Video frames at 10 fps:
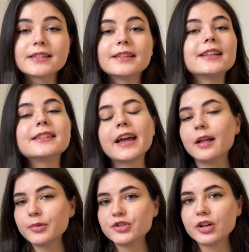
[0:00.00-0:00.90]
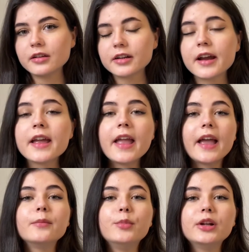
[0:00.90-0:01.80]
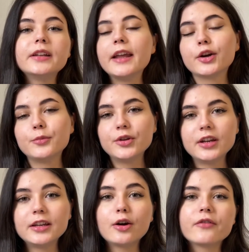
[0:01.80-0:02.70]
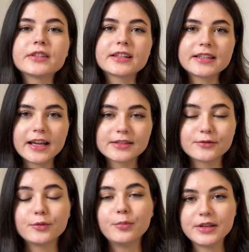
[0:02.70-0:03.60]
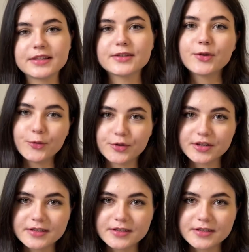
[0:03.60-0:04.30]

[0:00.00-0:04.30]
Let's help each other and build a community of successful business owners.